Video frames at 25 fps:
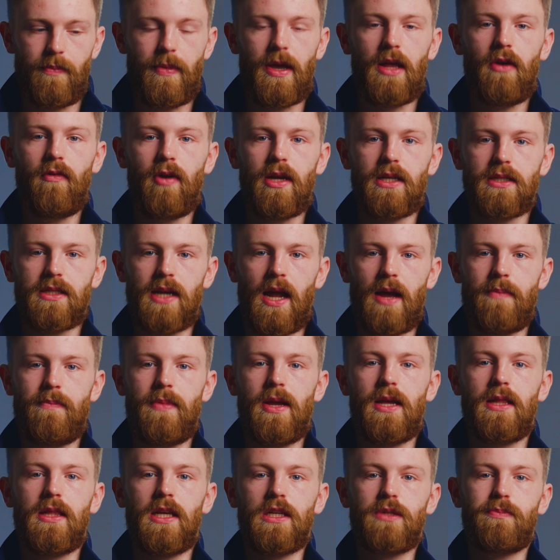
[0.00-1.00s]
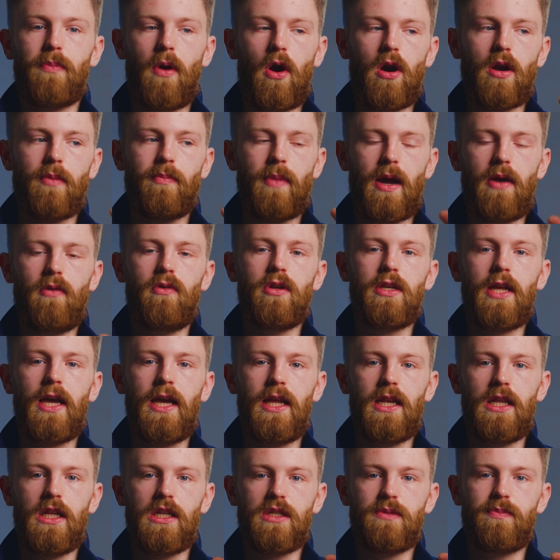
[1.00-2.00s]
The main reason I made this part of my
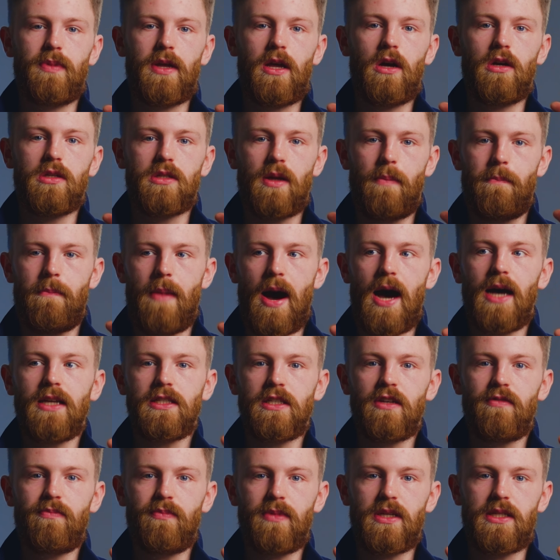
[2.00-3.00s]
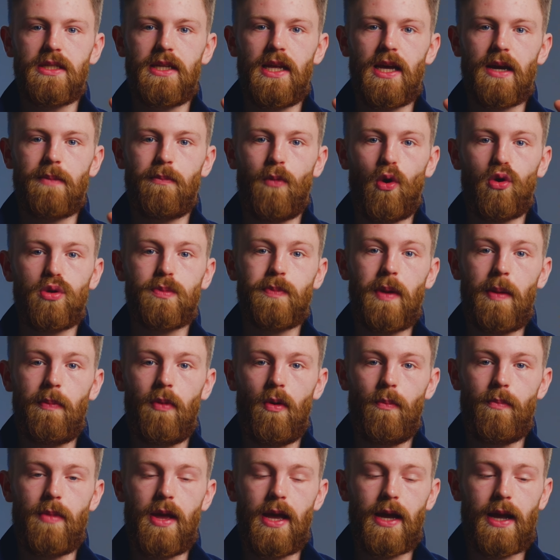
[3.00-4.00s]
routine is because a massive mistake most
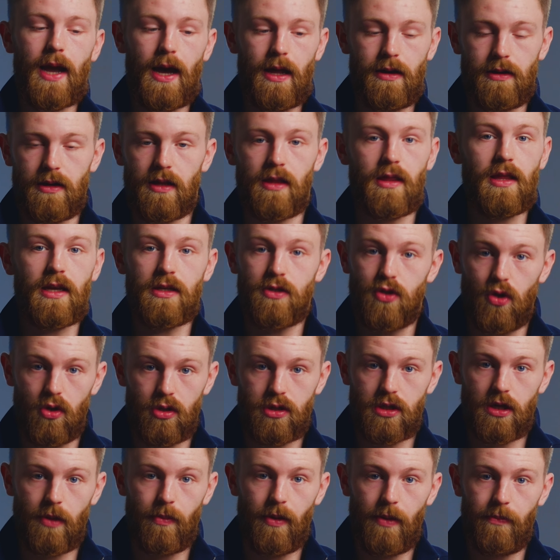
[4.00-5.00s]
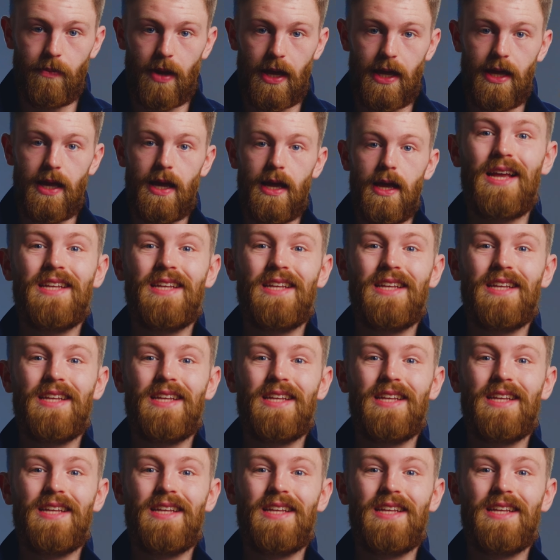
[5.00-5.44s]
people make, and this used to be me,